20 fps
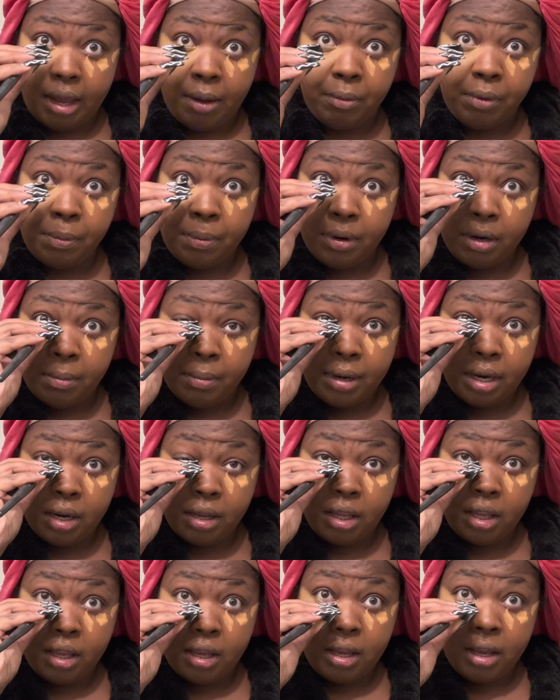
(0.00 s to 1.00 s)
and we put them
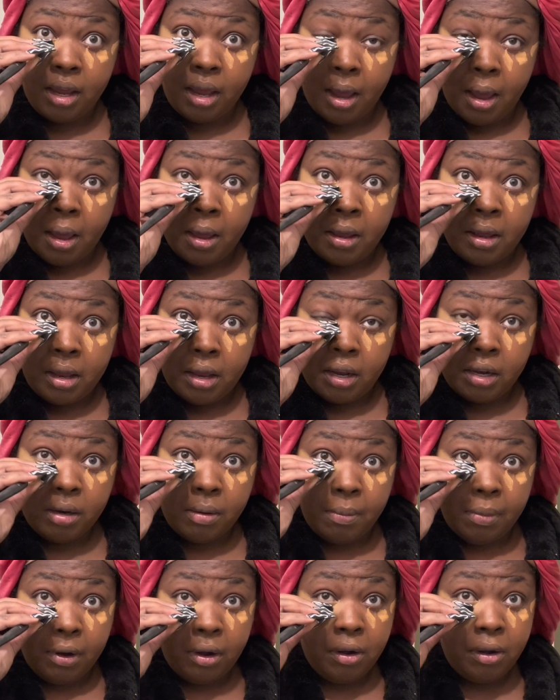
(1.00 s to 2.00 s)
in the
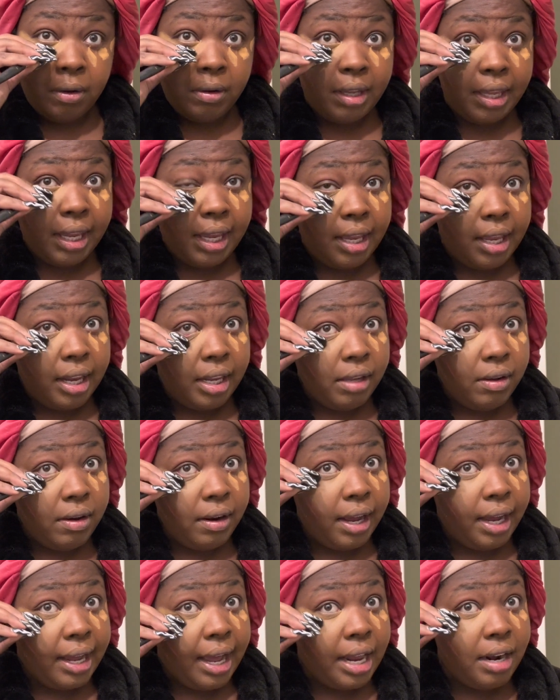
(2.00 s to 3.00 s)
bowl, and you
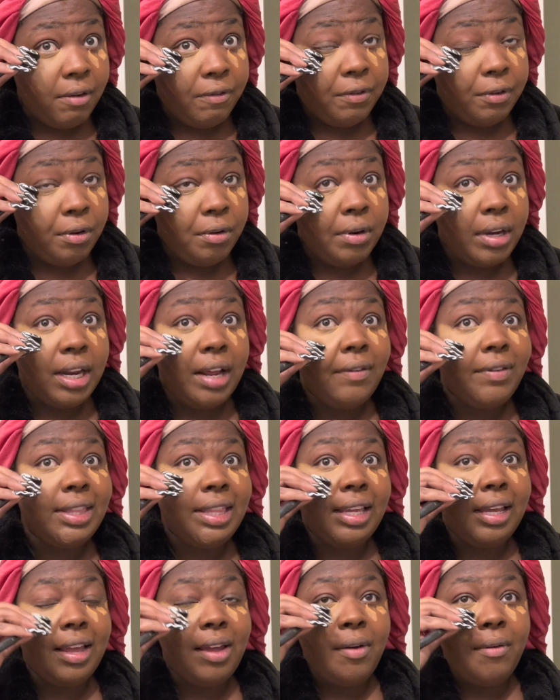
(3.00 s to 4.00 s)
know, I got the food and
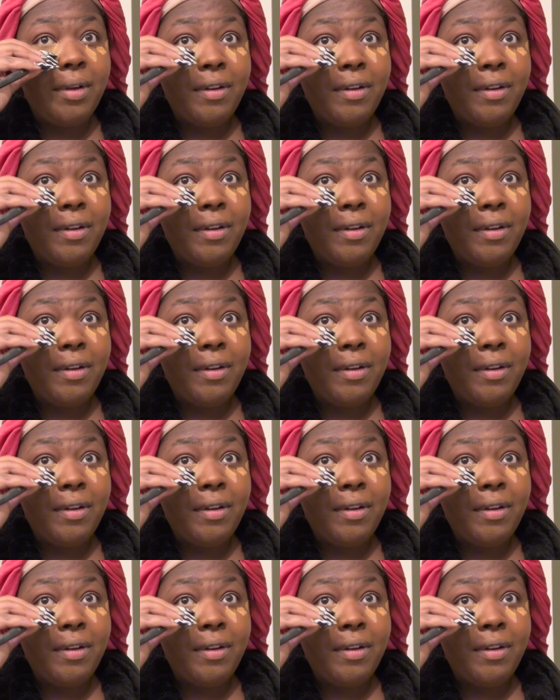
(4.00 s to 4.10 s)
everything.